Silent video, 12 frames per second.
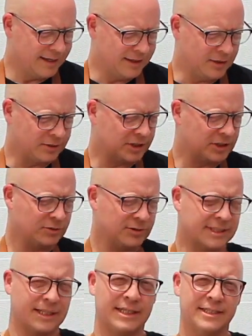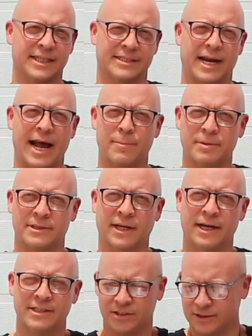You could use these as an
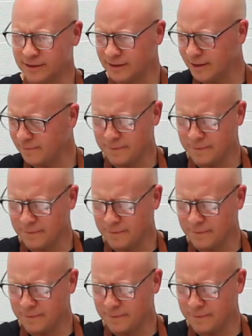appetizer.